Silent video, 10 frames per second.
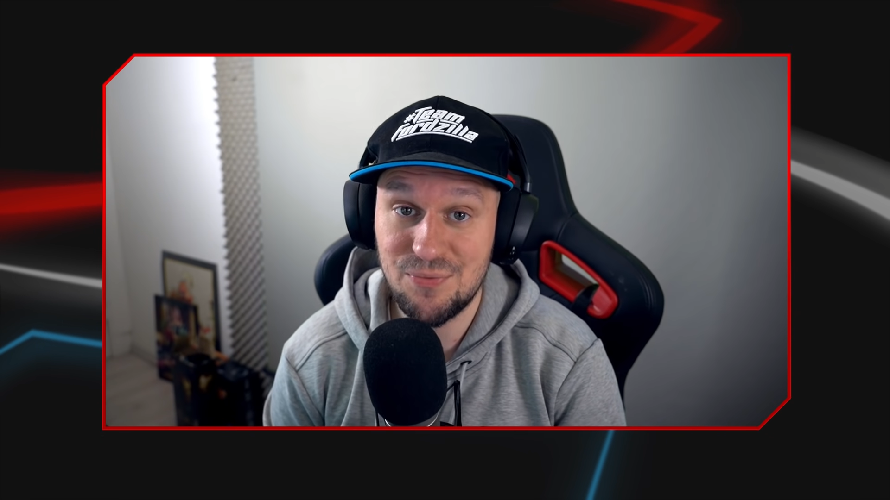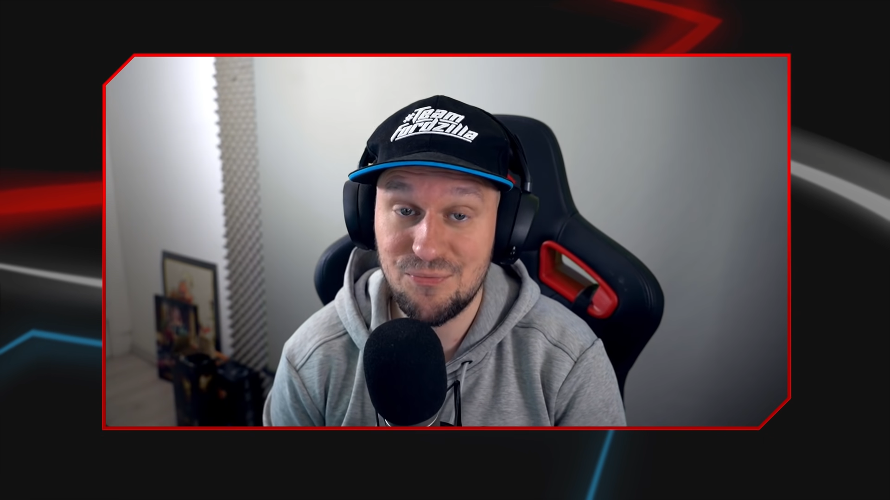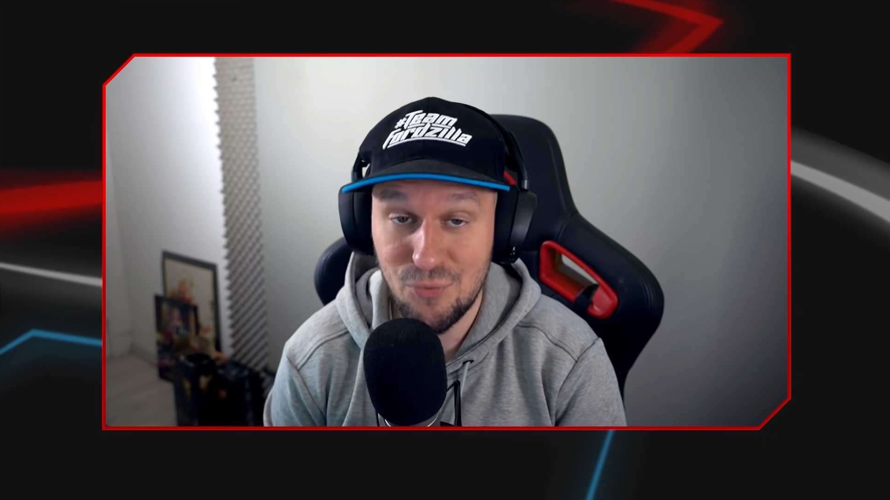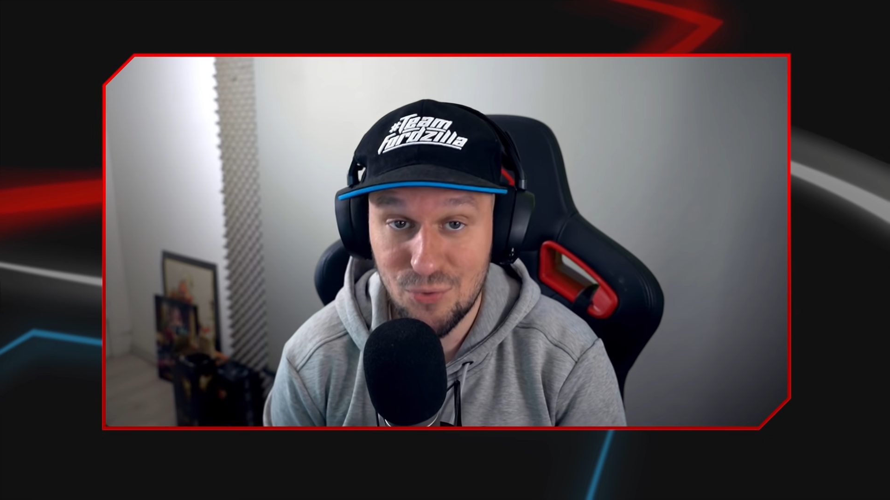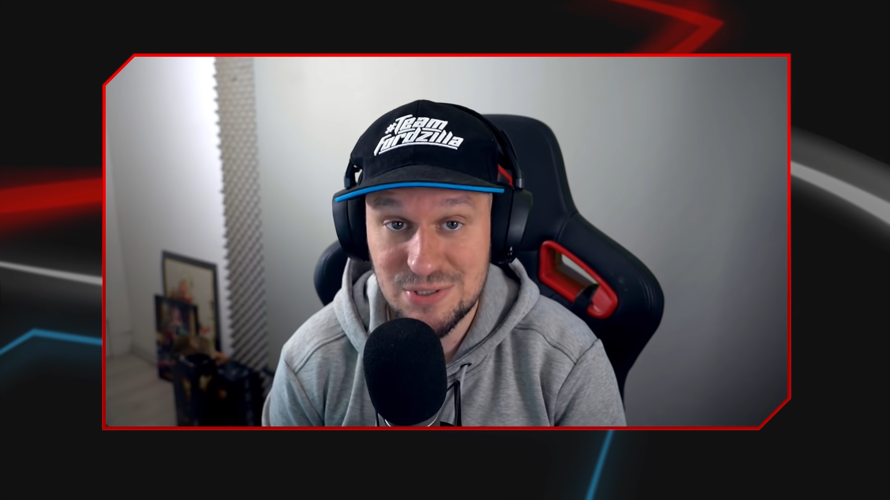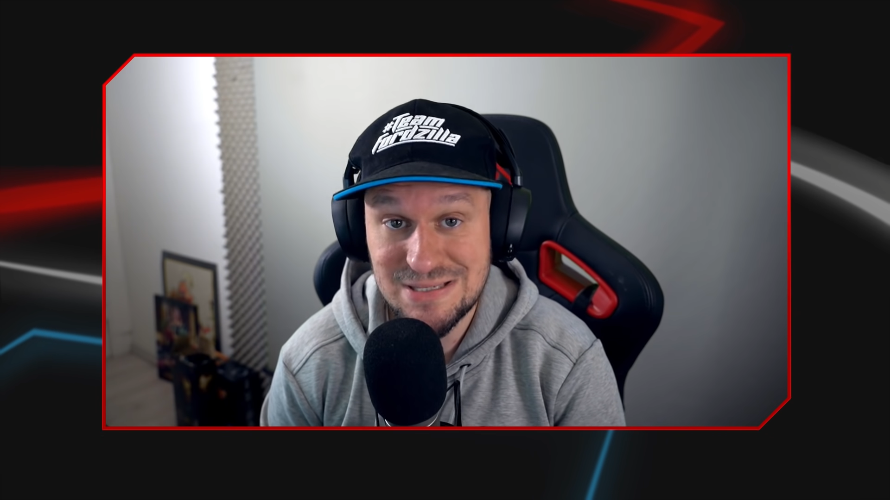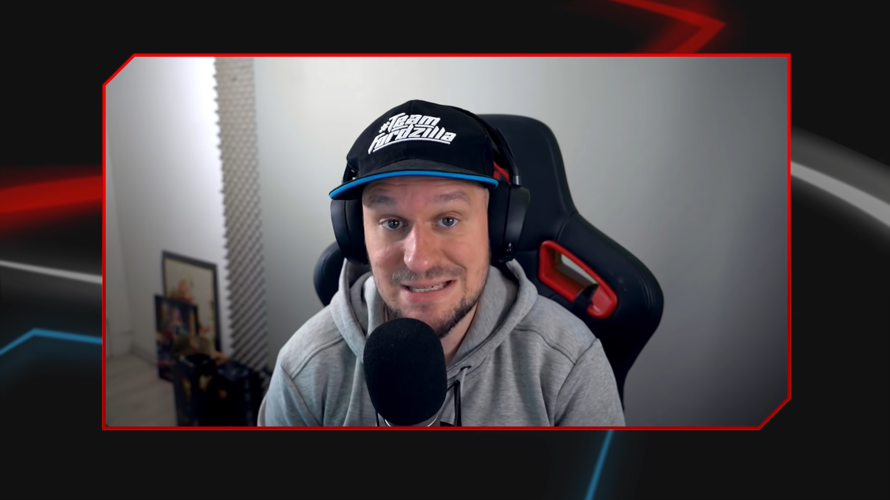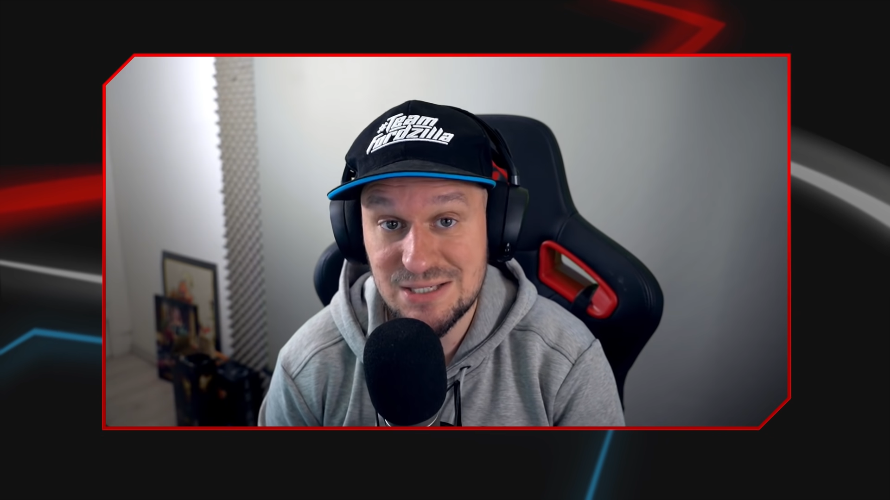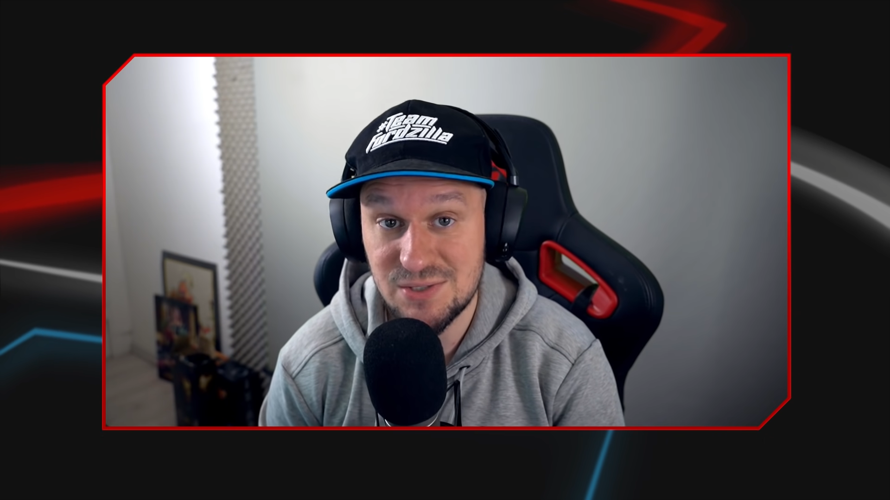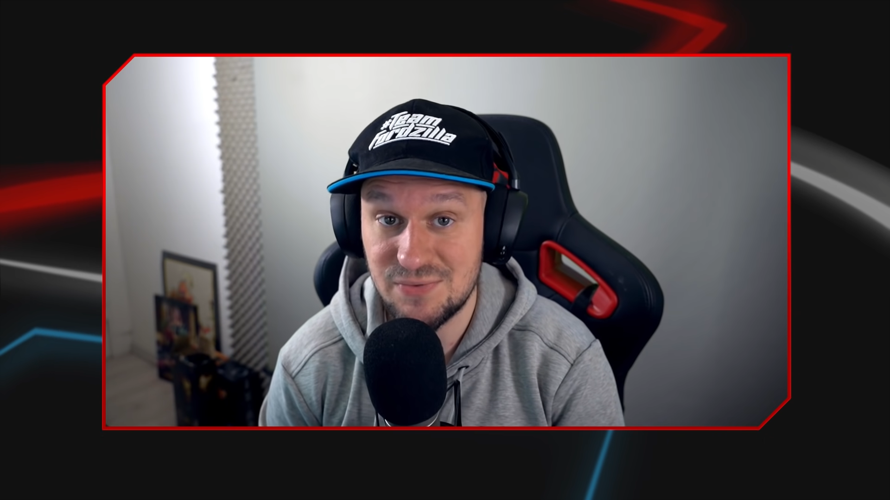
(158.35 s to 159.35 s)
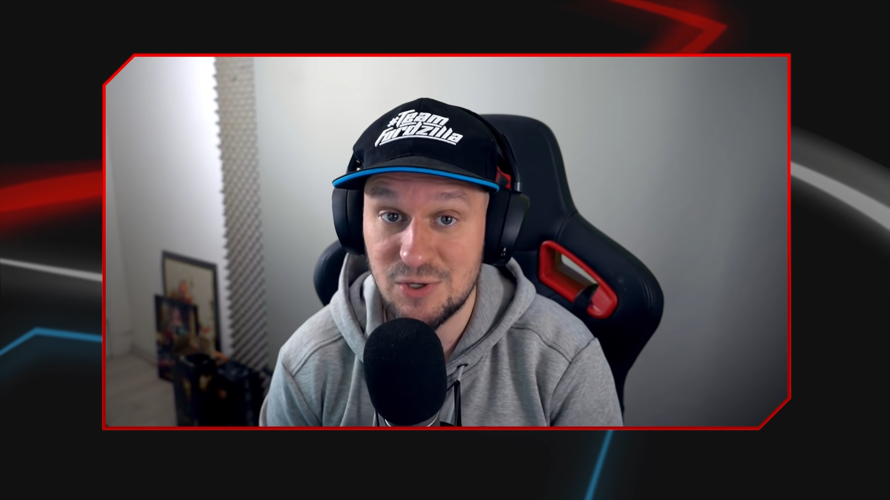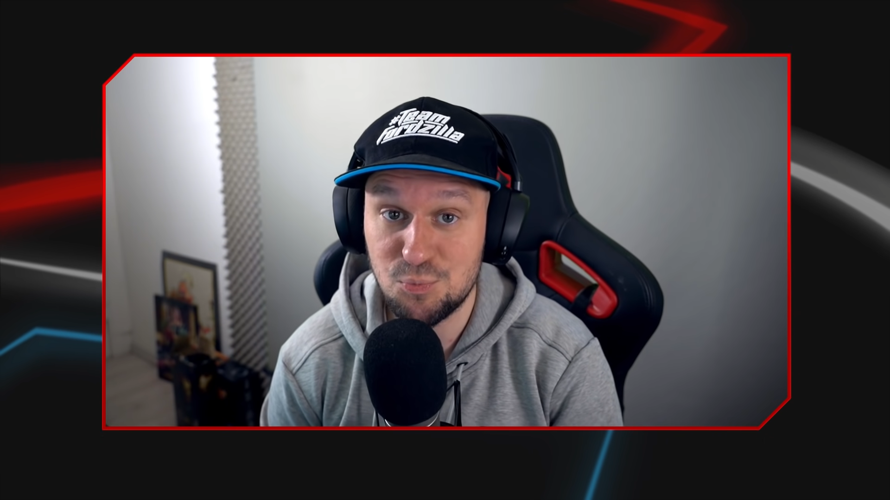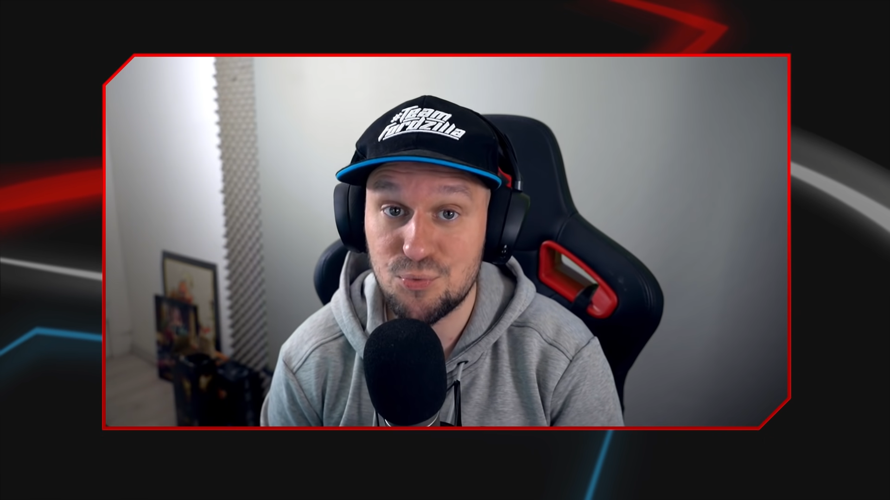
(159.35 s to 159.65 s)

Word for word: Ford's DSFL